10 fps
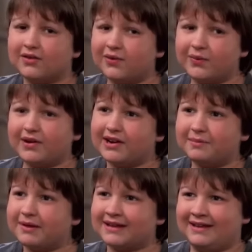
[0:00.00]
Don't worry,
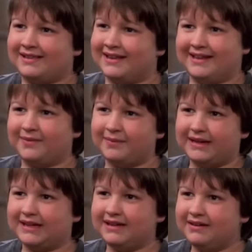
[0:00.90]
I'm not gonna lend him
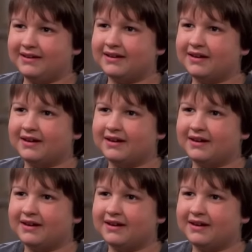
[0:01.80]
any.